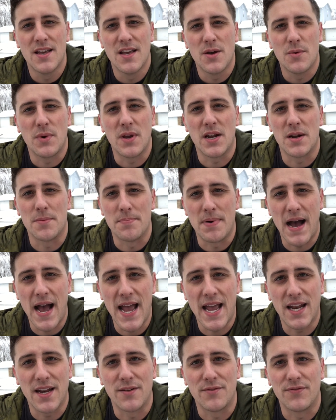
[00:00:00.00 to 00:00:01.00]
we had to
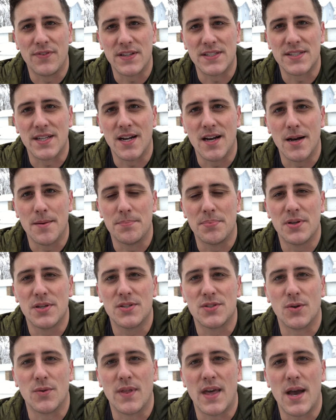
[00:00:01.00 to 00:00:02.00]
buy it and fix it up
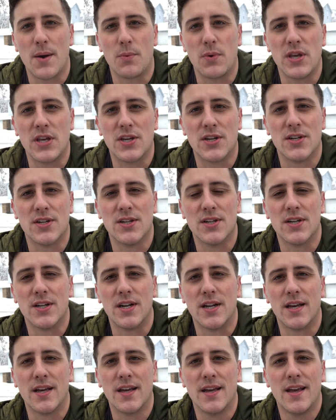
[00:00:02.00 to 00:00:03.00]
so that we
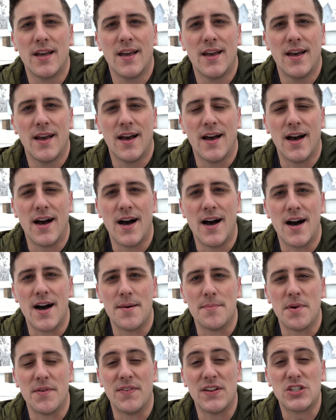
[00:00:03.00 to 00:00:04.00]
could
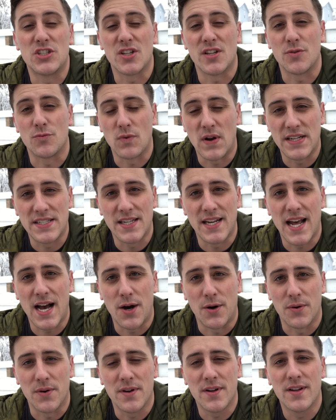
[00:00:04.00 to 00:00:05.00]
eventually rent it
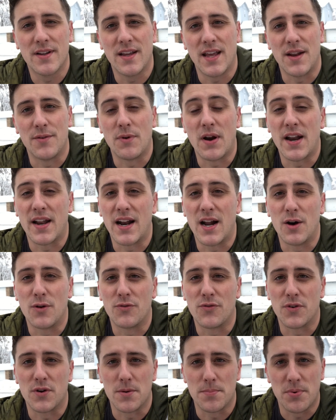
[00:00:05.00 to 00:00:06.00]
out
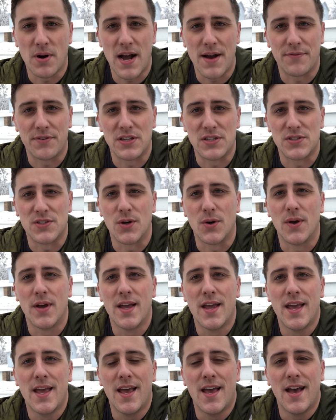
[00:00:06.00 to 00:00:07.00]
for a profit. So
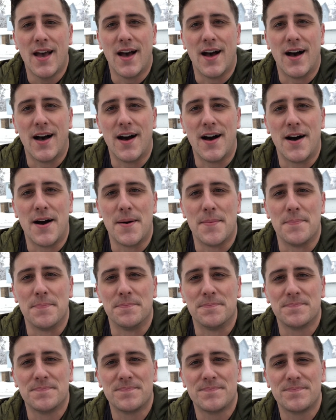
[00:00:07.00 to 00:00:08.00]

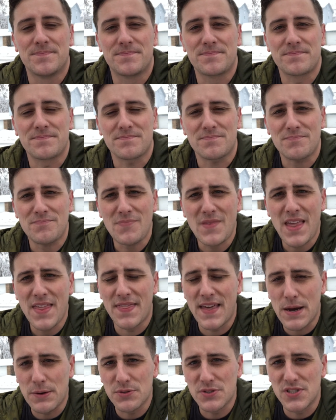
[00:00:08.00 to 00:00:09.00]

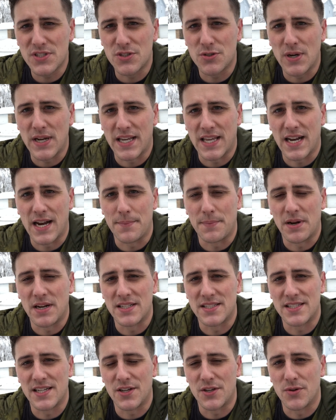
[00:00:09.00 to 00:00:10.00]
that was the trick, and I'm going to
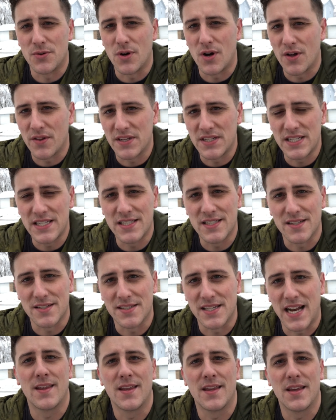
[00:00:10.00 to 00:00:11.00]
tell you all the details
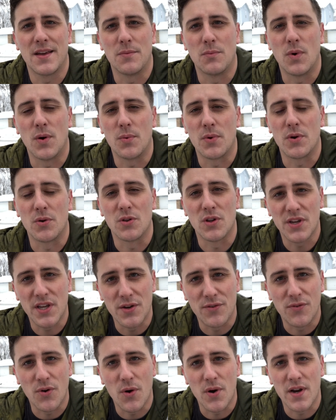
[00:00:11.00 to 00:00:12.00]
on what we were
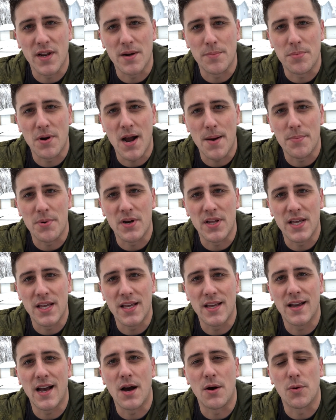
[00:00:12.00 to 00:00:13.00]
looking for in a
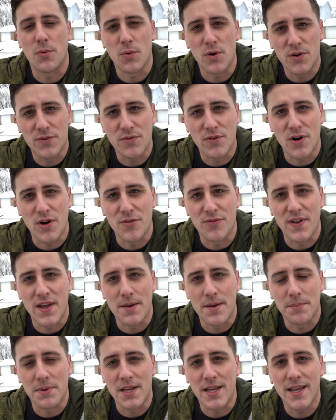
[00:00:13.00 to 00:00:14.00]
property, how it worked for our
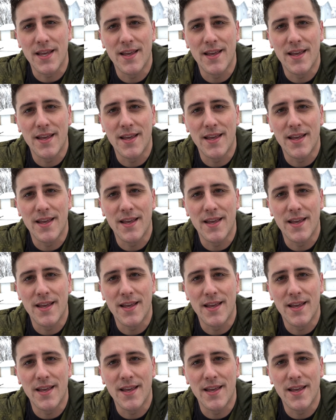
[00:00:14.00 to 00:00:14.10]
family,